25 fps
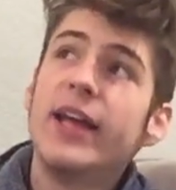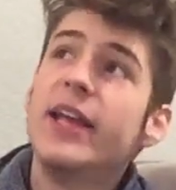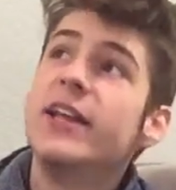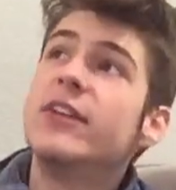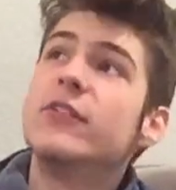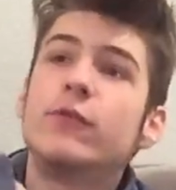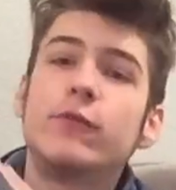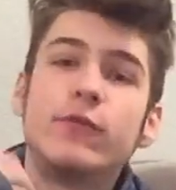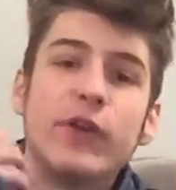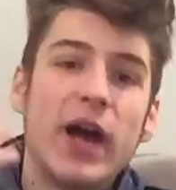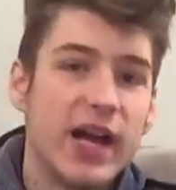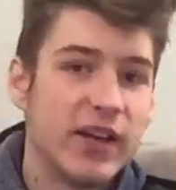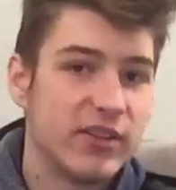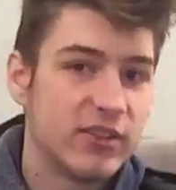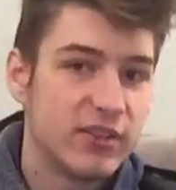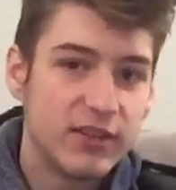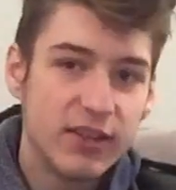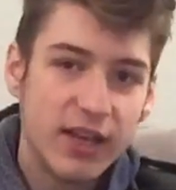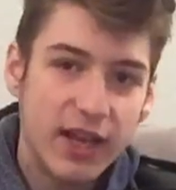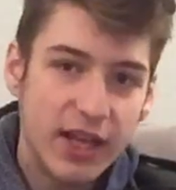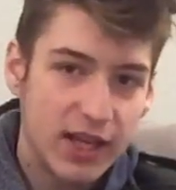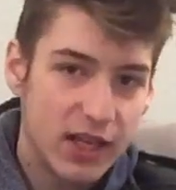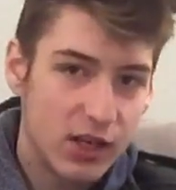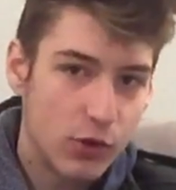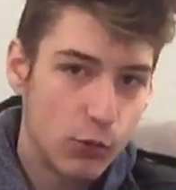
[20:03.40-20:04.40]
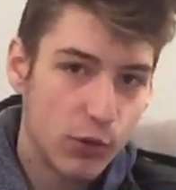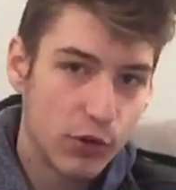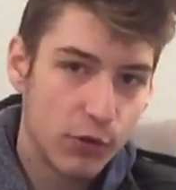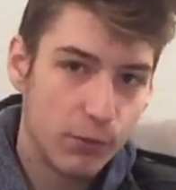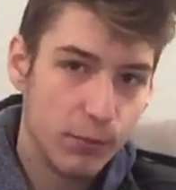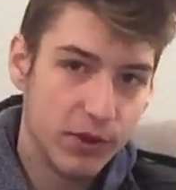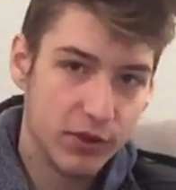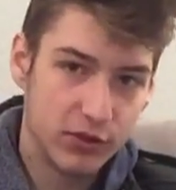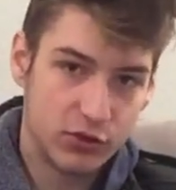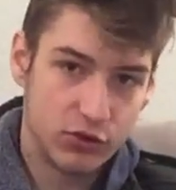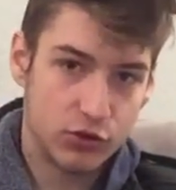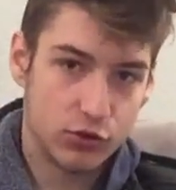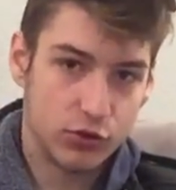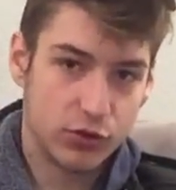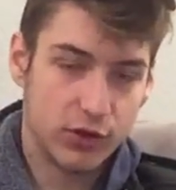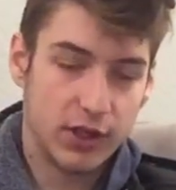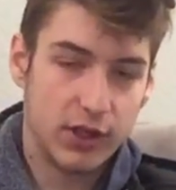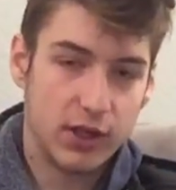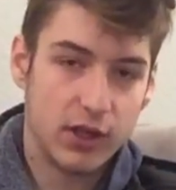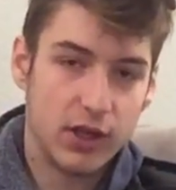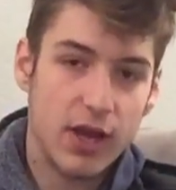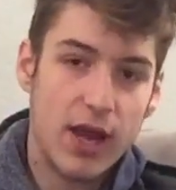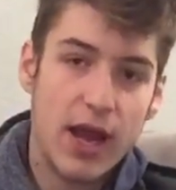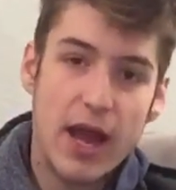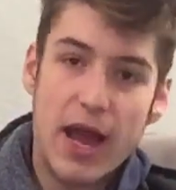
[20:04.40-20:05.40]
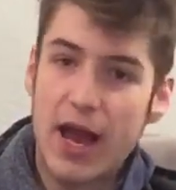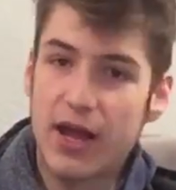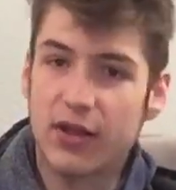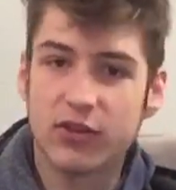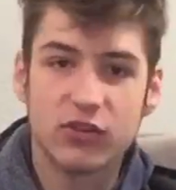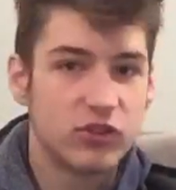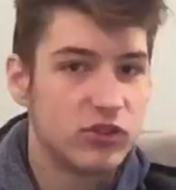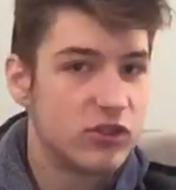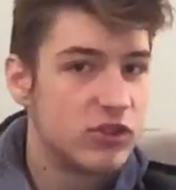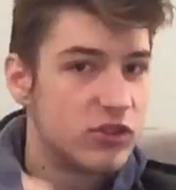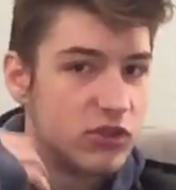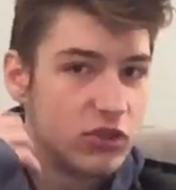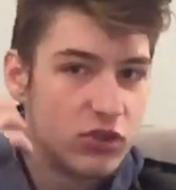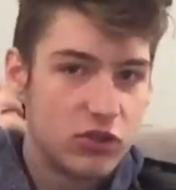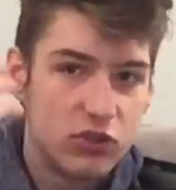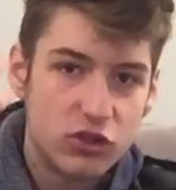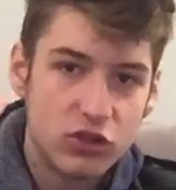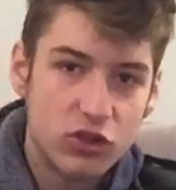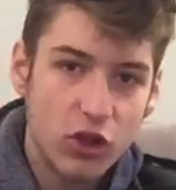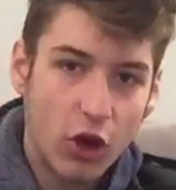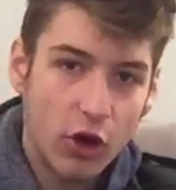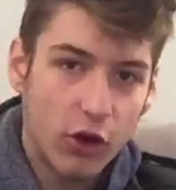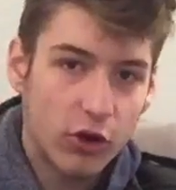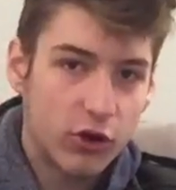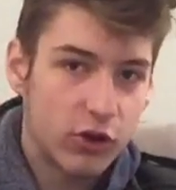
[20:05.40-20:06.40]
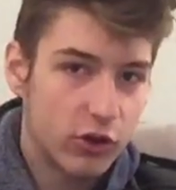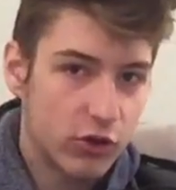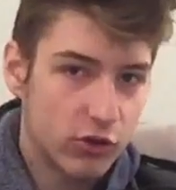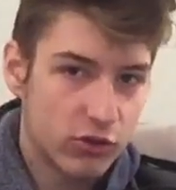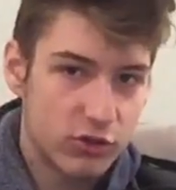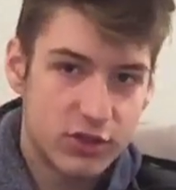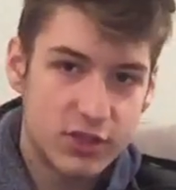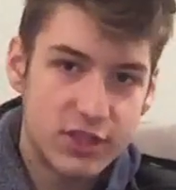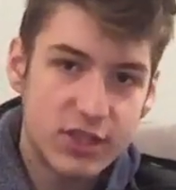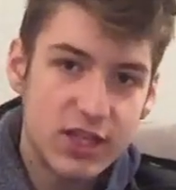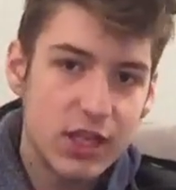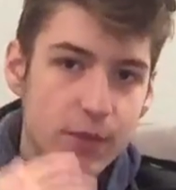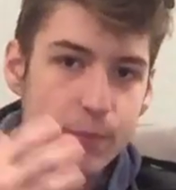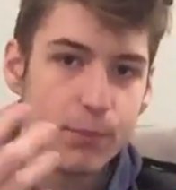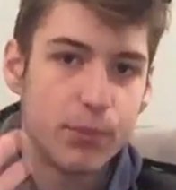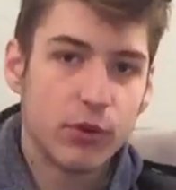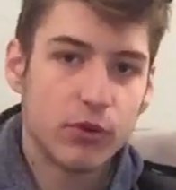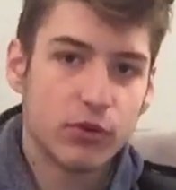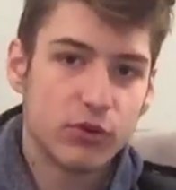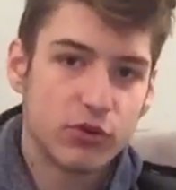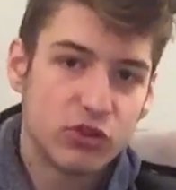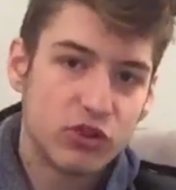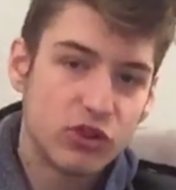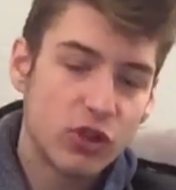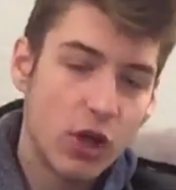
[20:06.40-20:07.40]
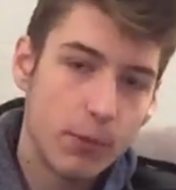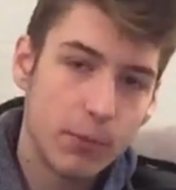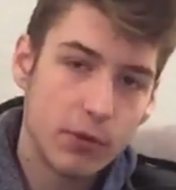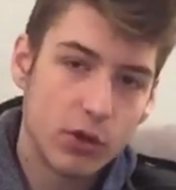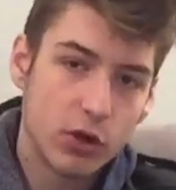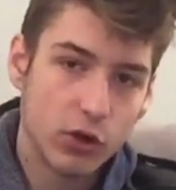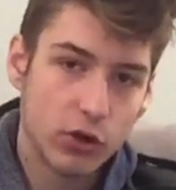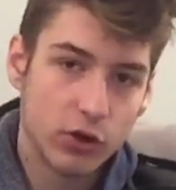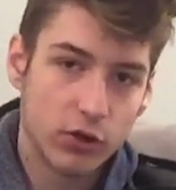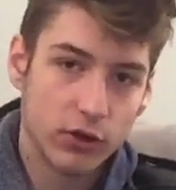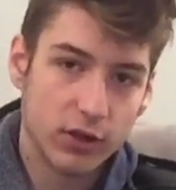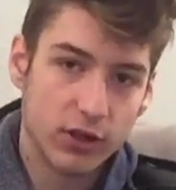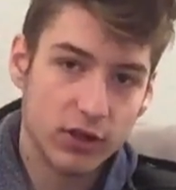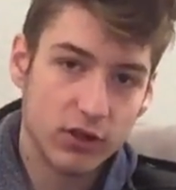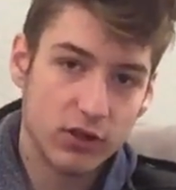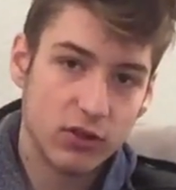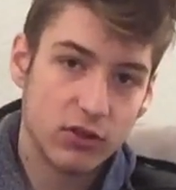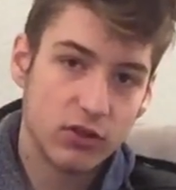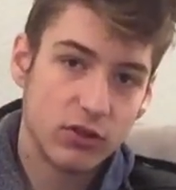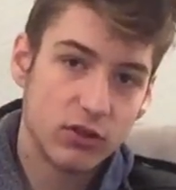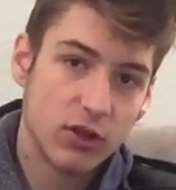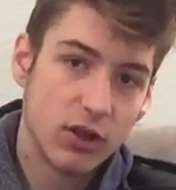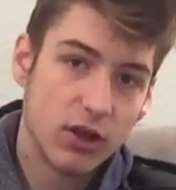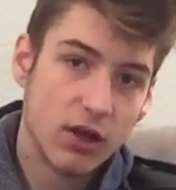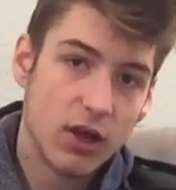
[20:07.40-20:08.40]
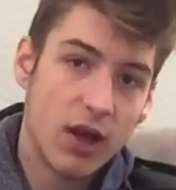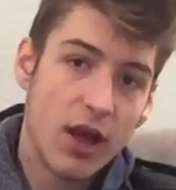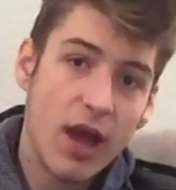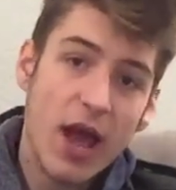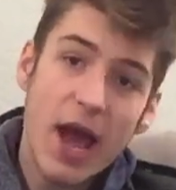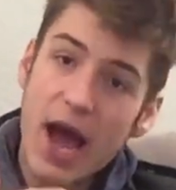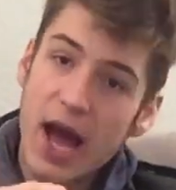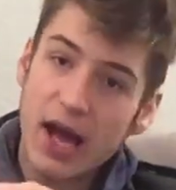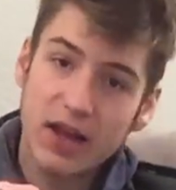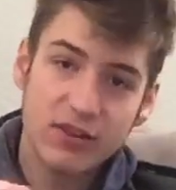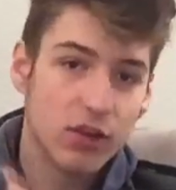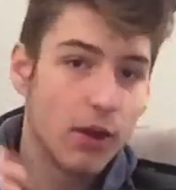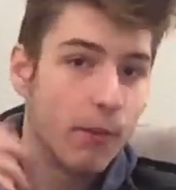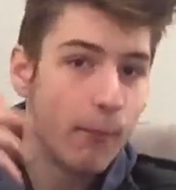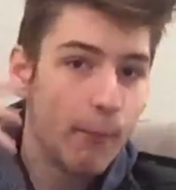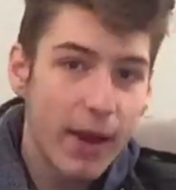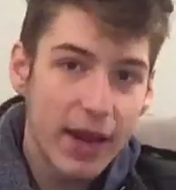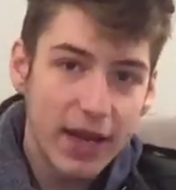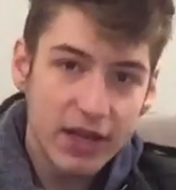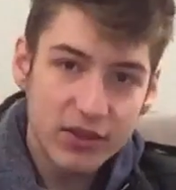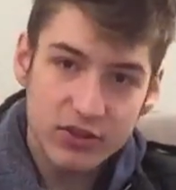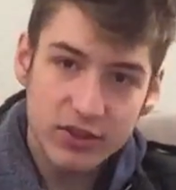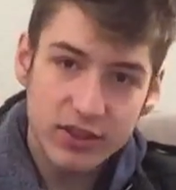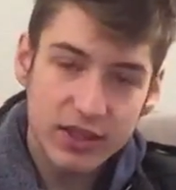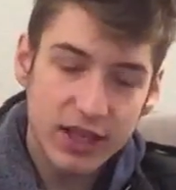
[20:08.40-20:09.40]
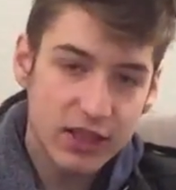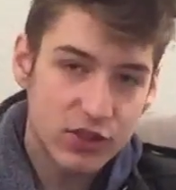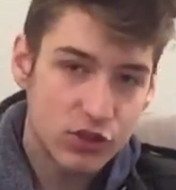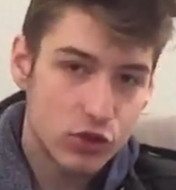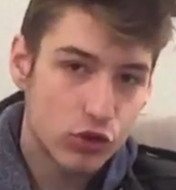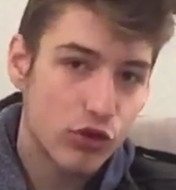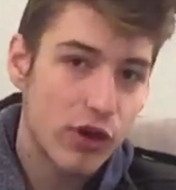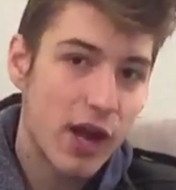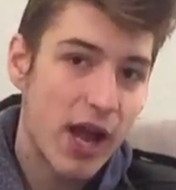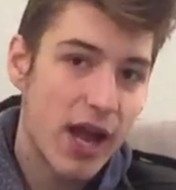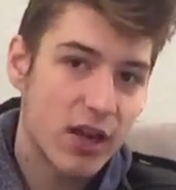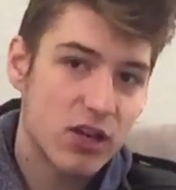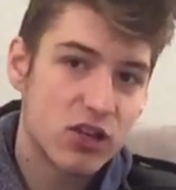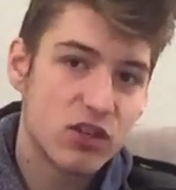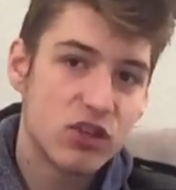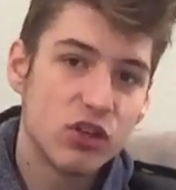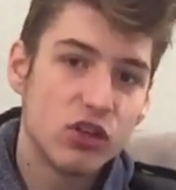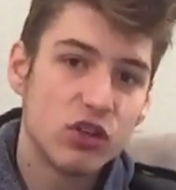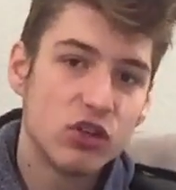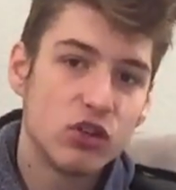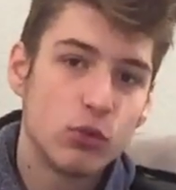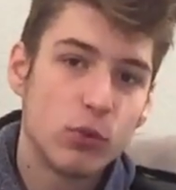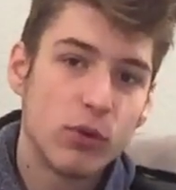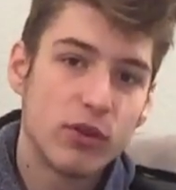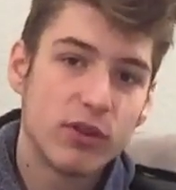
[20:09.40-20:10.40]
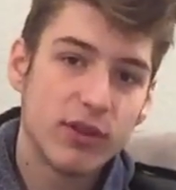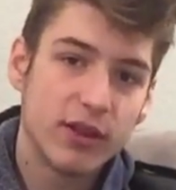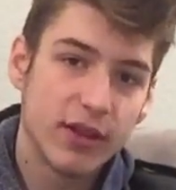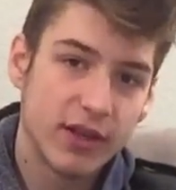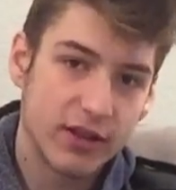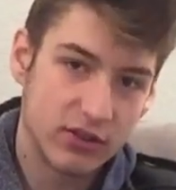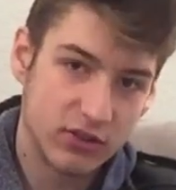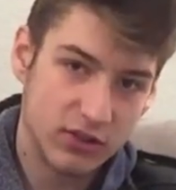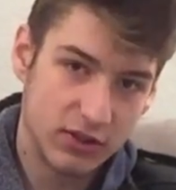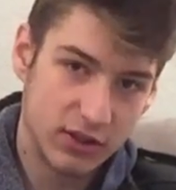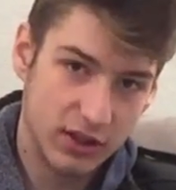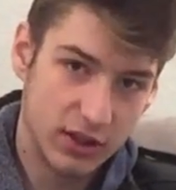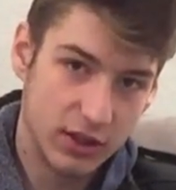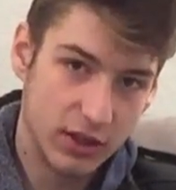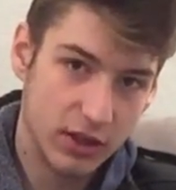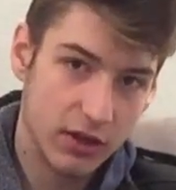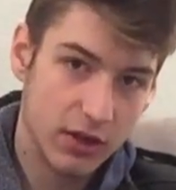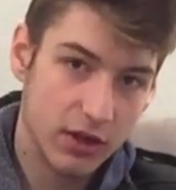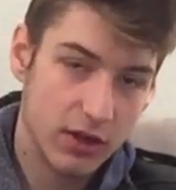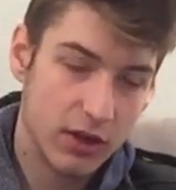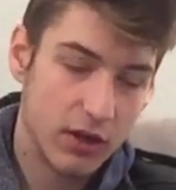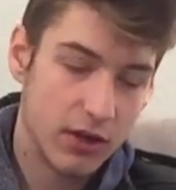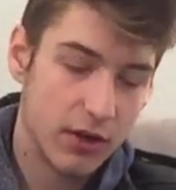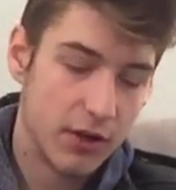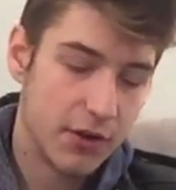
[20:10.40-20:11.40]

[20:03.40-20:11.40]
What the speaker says: is fascinated with mystery, has darker, deeper subcurrents, has amazing interactions with Lixine.